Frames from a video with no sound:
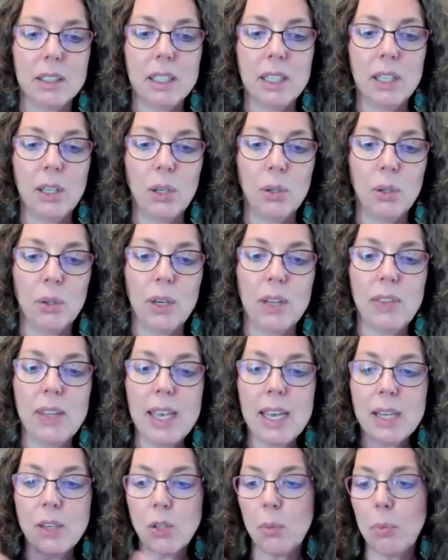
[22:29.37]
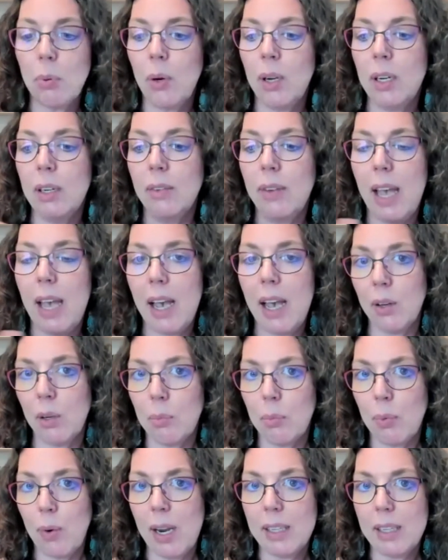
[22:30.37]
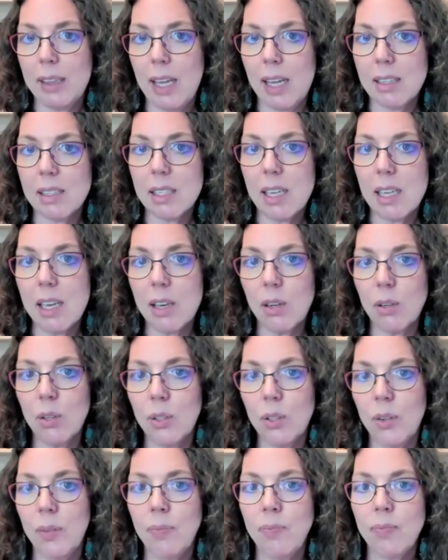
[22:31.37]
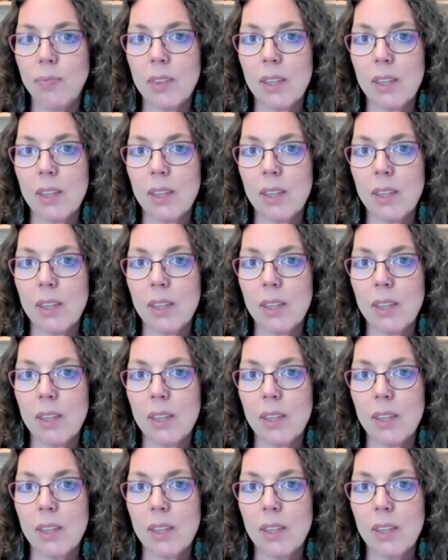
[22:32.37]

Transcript: at the entry point of how to break that cycle.